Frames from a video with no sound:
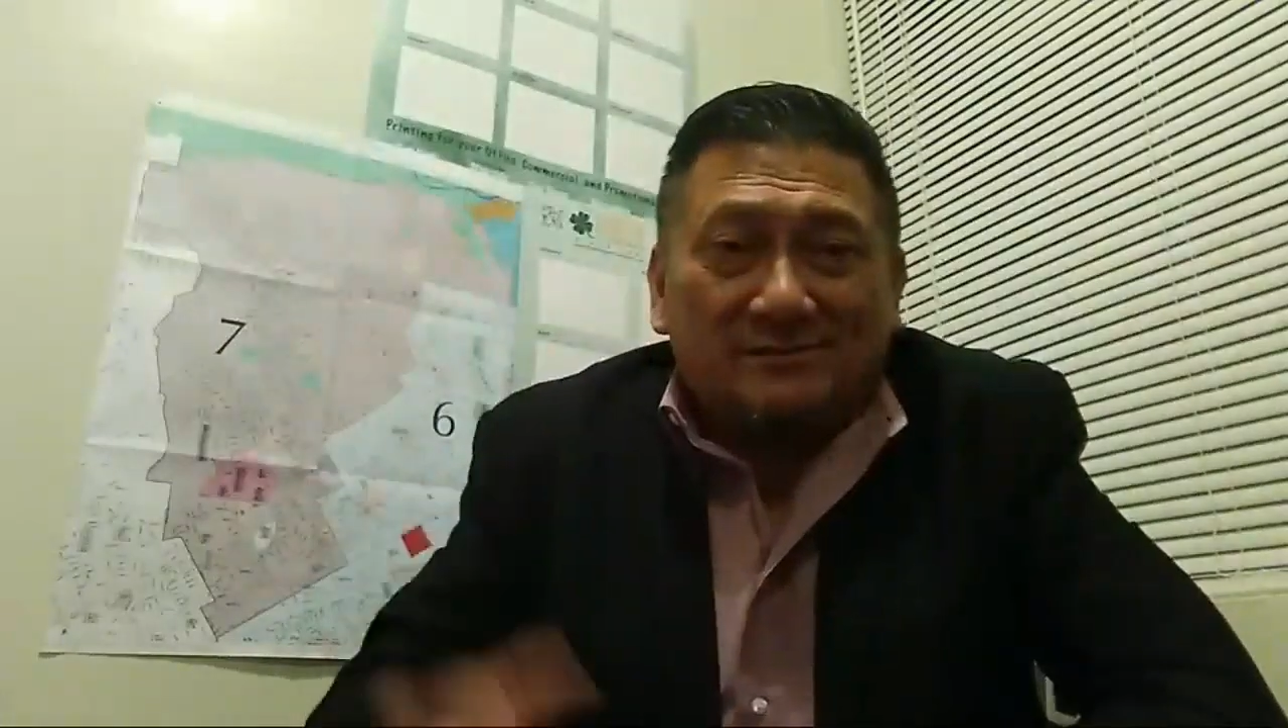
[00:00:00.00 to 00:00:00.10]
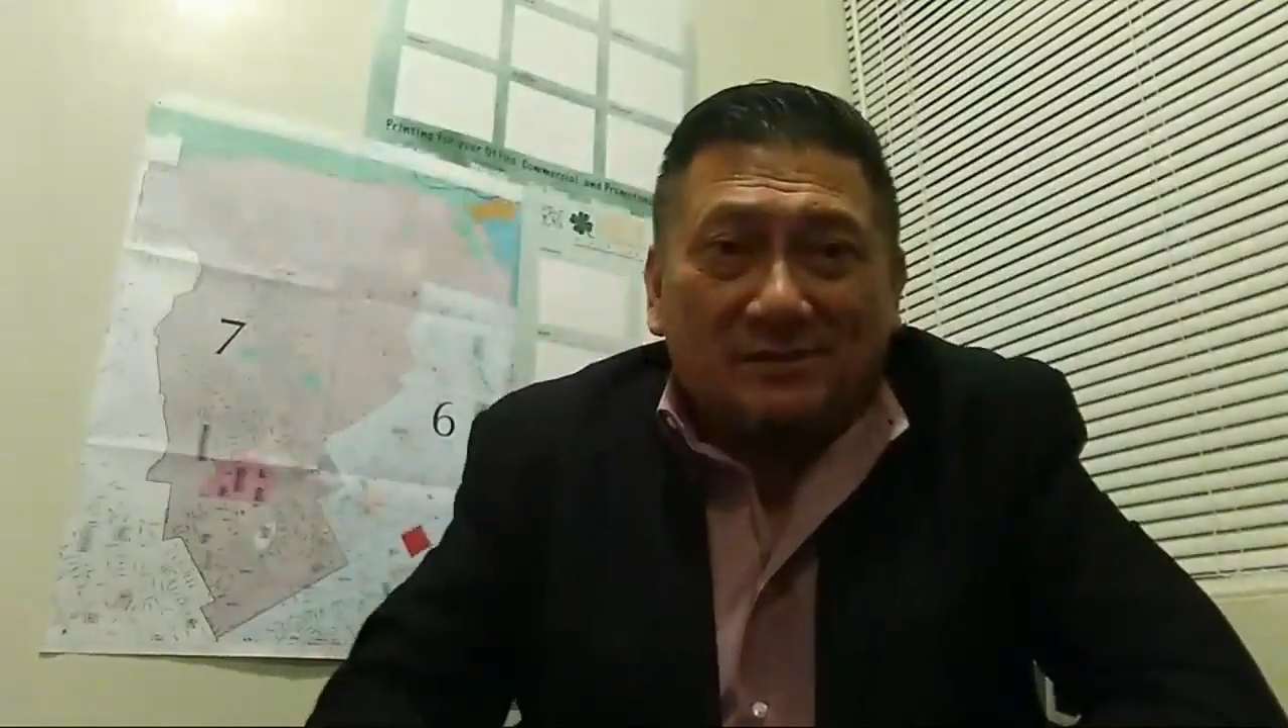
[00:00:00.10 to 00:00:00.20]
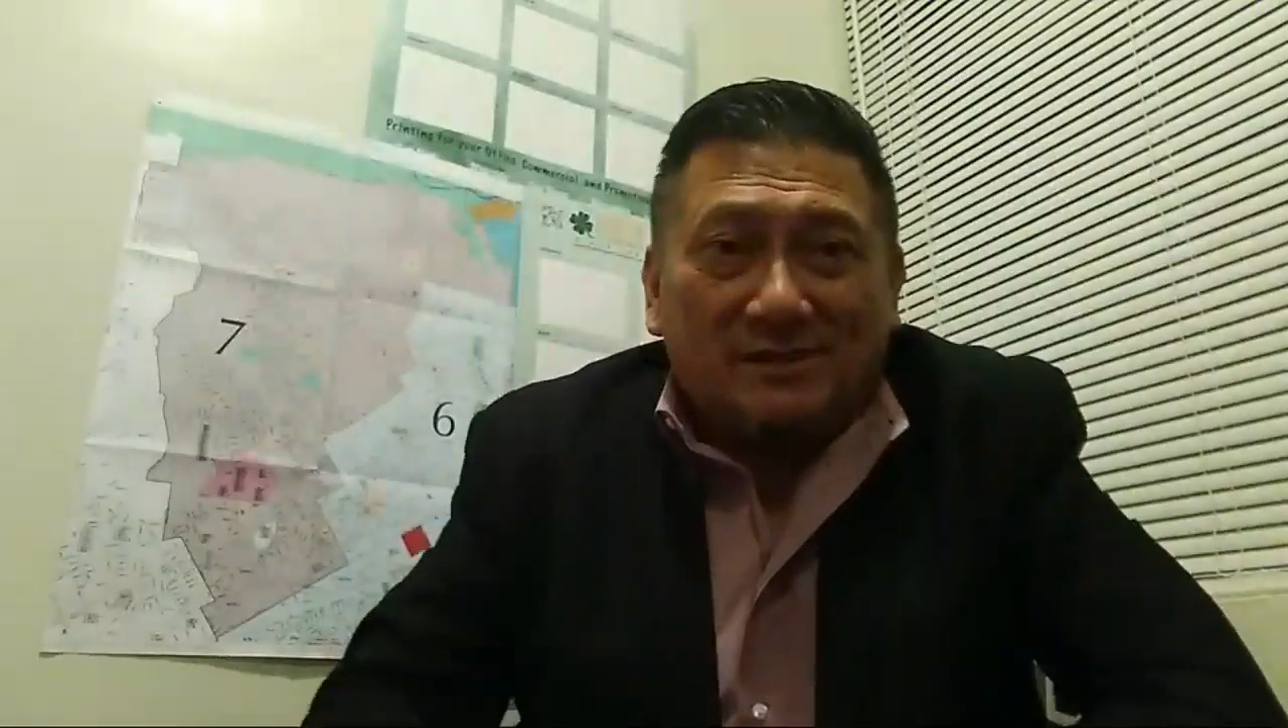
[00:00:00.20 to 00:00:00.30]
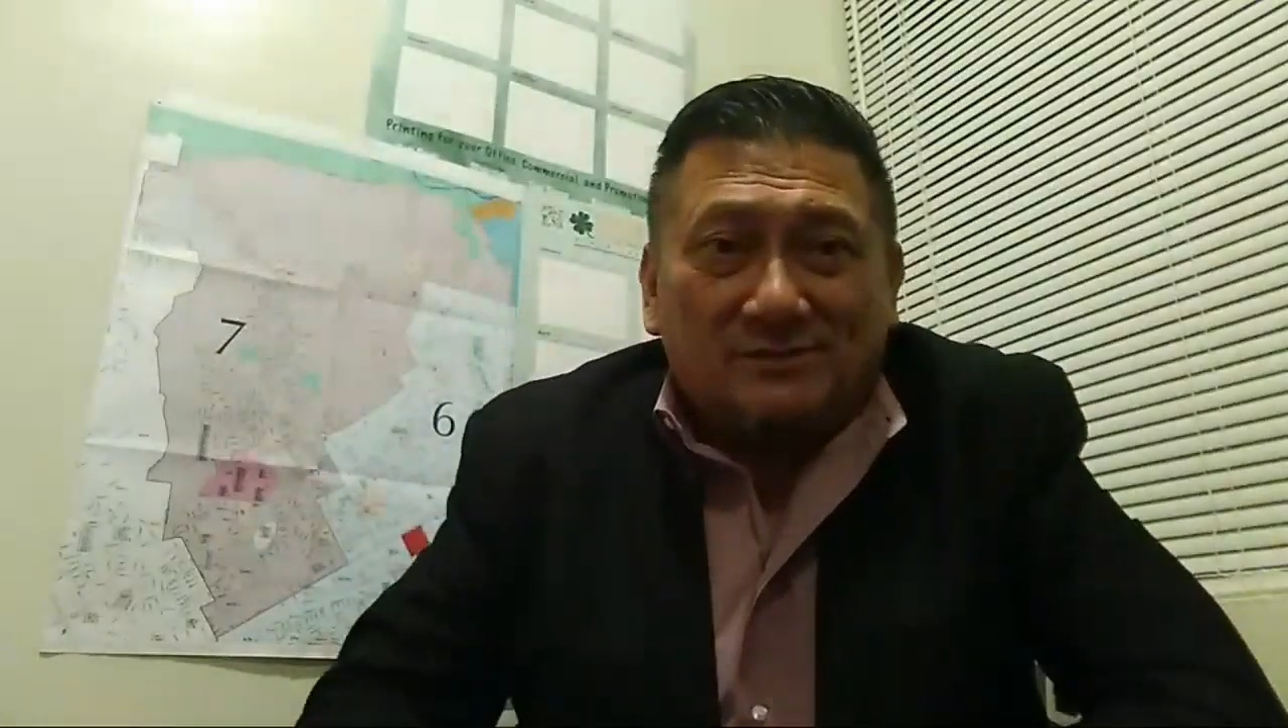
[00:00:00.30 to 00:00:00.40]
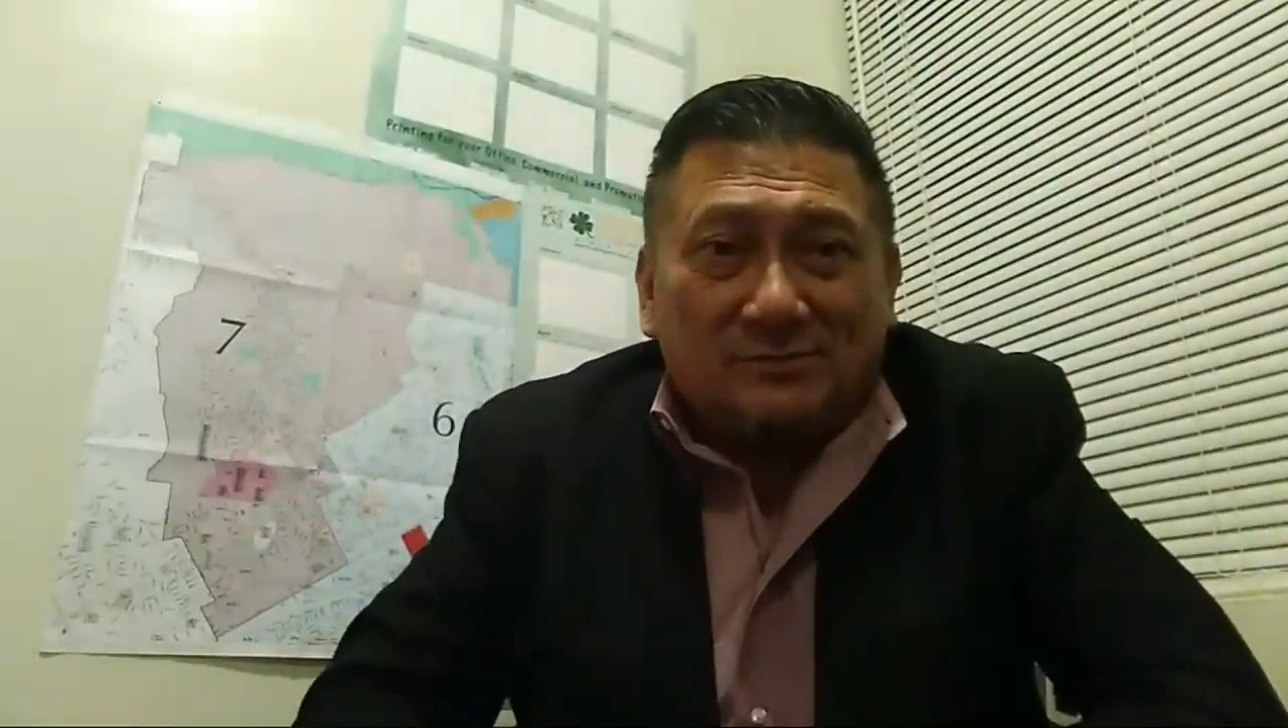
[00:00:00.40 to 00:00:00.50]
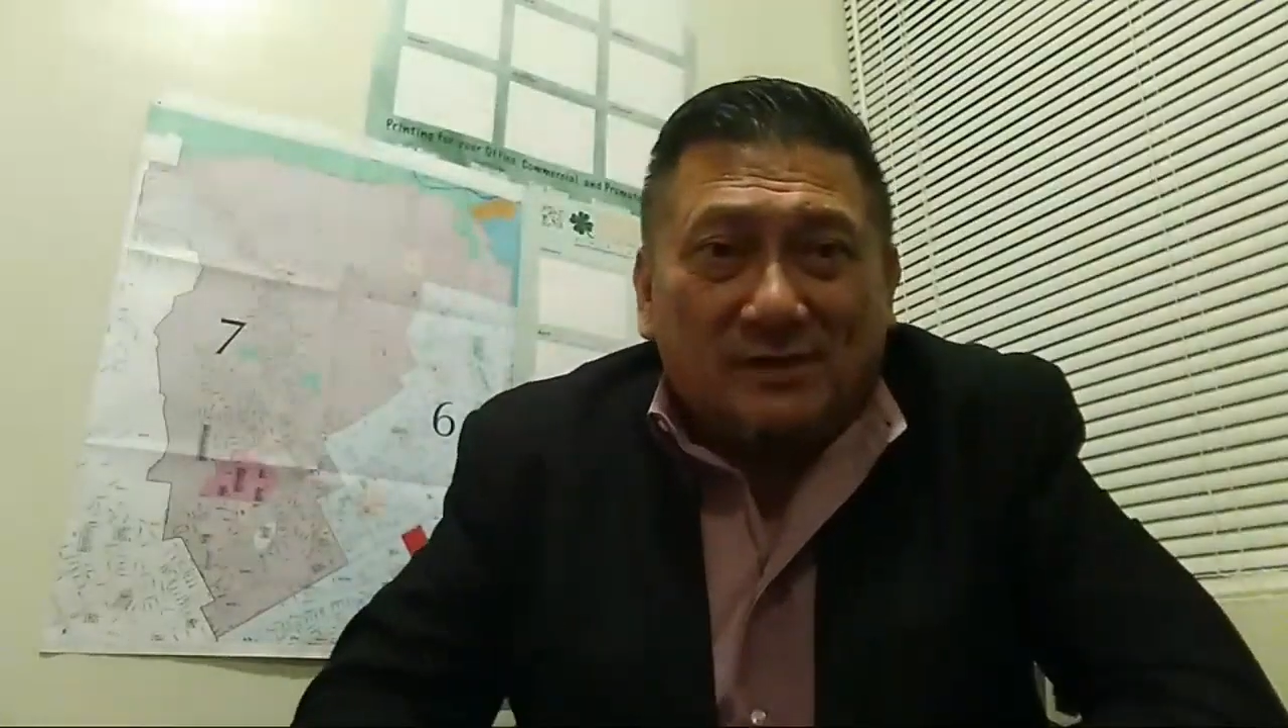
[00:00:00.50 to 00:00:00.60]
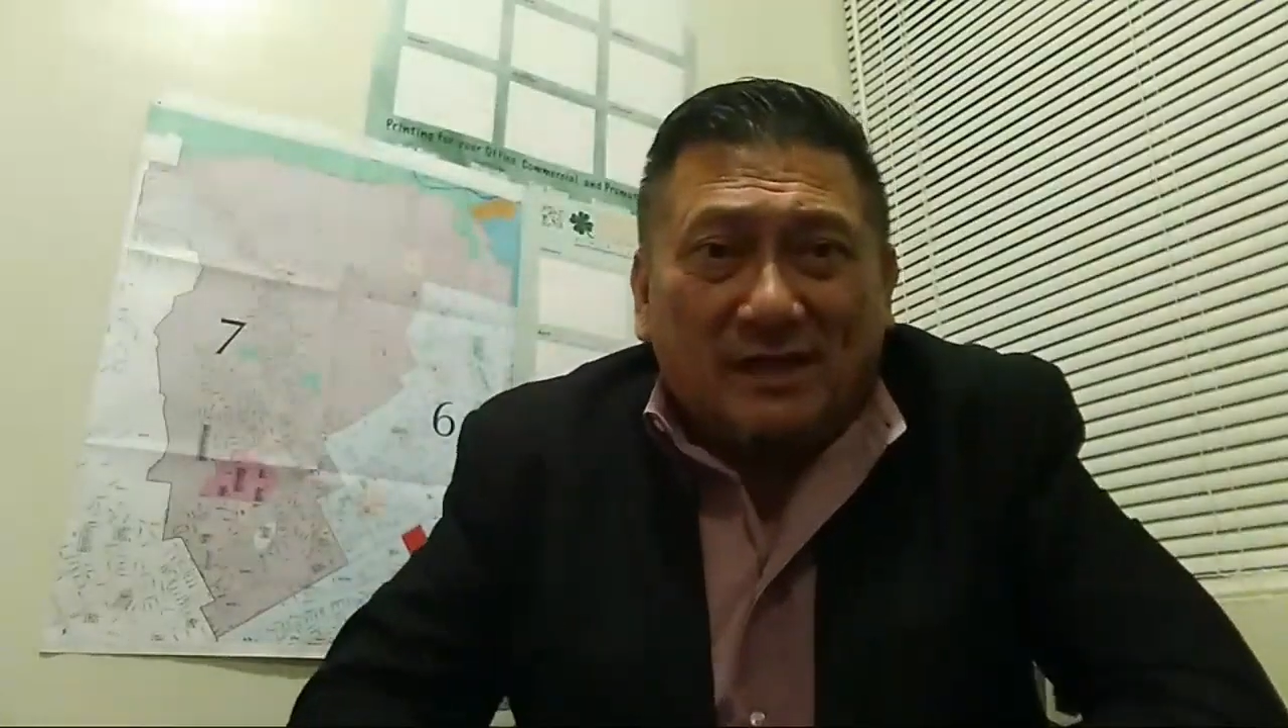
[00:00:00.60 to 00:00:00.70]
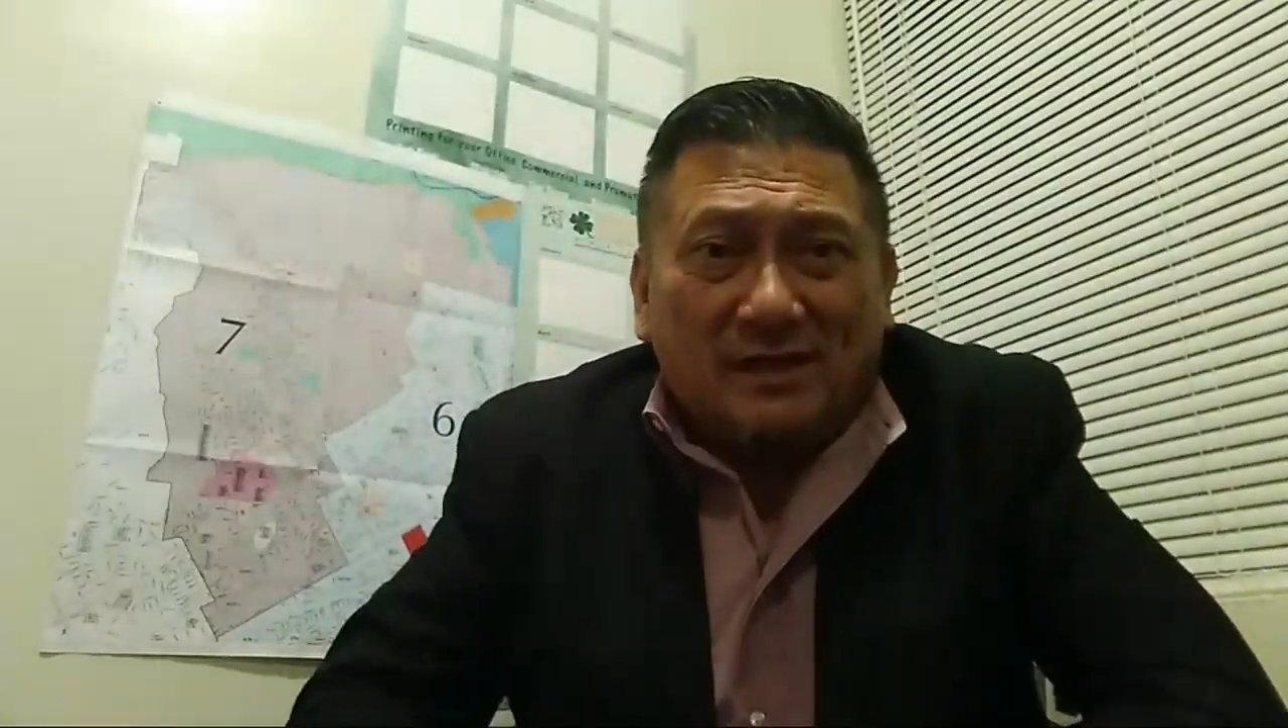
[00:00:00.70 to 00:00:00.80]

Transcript: miles away.